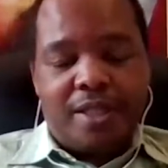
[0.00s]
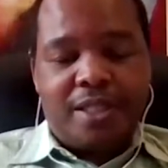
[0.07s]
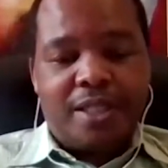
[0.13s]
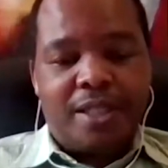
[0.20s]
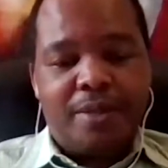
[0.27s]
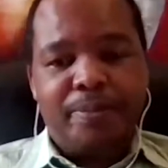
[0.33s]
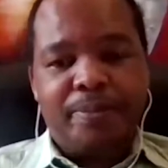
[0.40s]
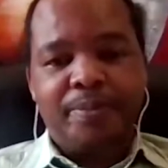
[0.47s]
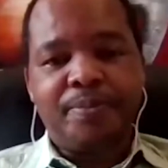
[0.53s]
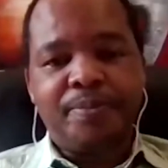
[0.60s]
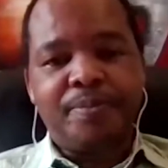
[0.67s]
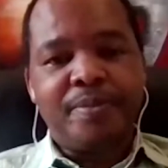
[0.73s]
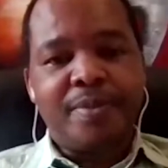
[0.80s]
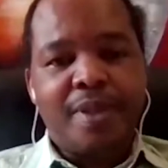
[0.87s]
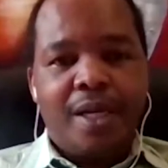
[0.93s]
that
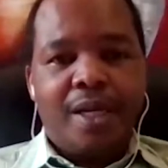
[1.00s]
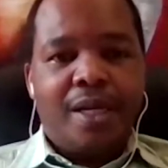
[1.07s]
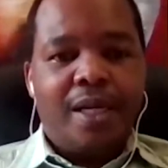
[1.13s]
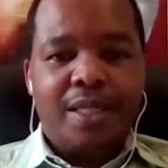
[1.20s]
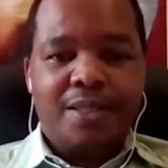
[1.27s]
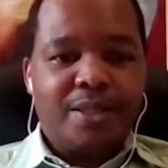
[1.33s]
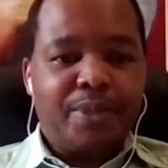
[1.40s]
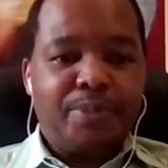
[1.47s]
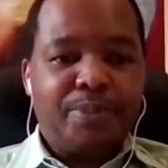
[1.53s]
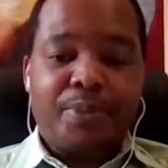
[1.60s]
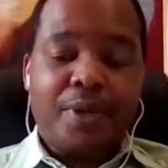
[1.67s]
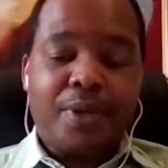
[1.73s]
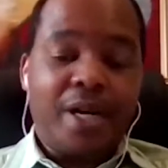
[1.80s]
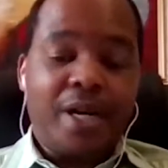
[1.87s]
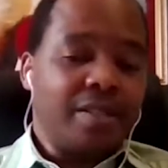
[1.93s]

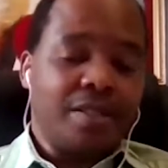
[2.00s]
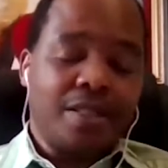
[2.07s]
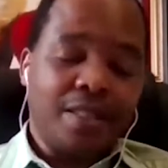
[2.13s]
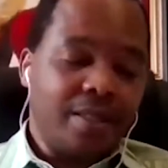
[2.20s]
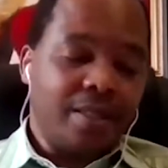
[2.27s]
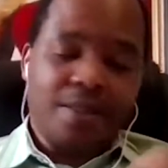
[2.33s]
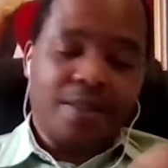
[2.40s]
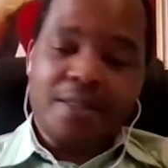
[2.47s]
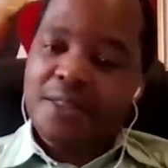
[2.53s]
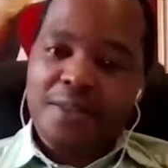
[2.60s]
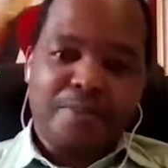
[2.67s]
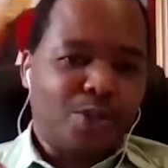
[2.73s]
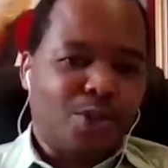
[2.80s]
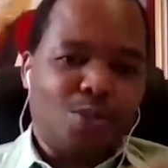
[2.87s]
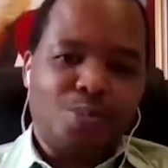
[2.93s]
enterprises,
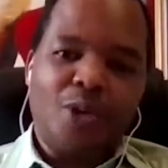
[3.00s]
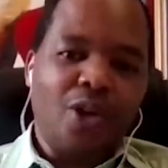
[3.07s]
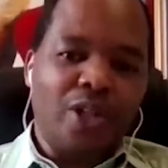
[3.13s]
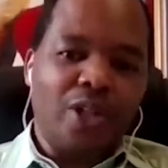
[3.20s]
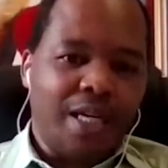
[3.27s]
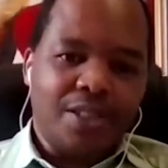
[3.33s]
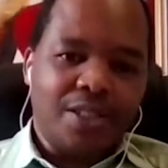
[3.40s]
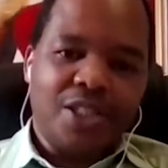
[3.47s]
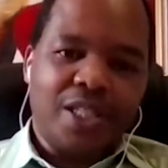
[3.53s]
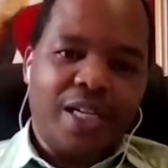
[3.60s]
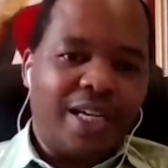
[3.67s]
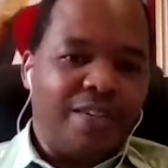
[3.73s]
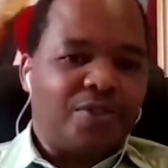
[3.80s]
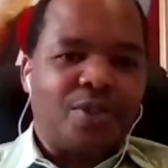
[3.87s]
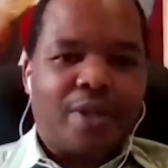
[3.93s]
small and large,
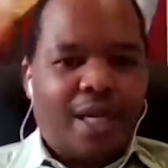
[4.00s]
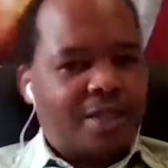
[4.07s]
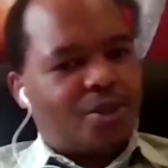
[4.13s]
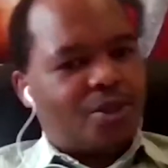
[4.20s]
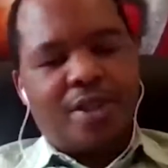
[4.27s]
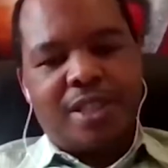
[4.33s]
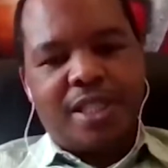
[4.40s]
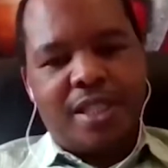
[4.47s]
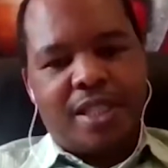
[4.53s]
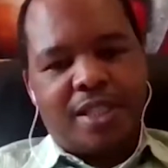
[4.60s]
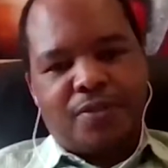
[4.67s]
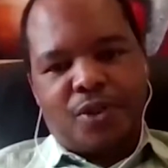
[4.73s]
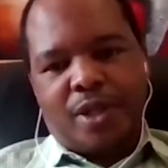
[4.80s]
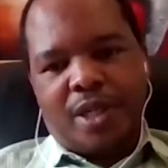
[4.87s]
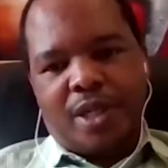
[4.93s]
have to catch on, and they
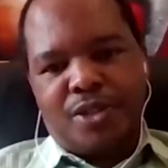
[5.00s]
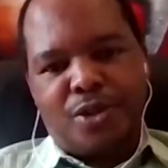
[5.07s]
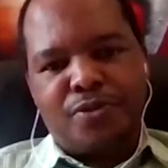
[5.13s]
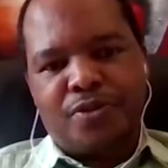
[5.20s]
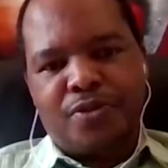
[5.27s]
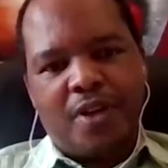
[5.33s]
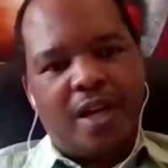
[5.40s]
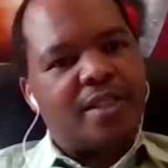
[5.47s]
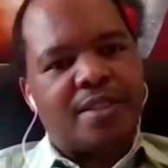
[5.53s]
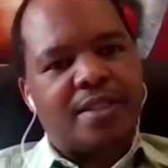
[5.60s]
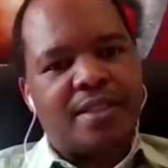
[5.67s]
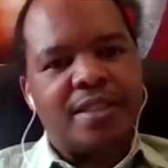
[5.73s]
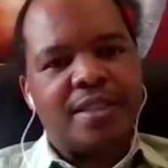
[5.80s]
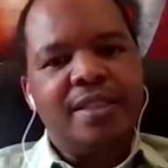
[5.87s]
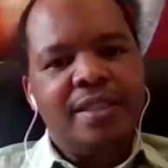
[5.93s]
have to catch on
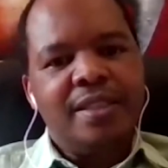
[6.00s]
fast.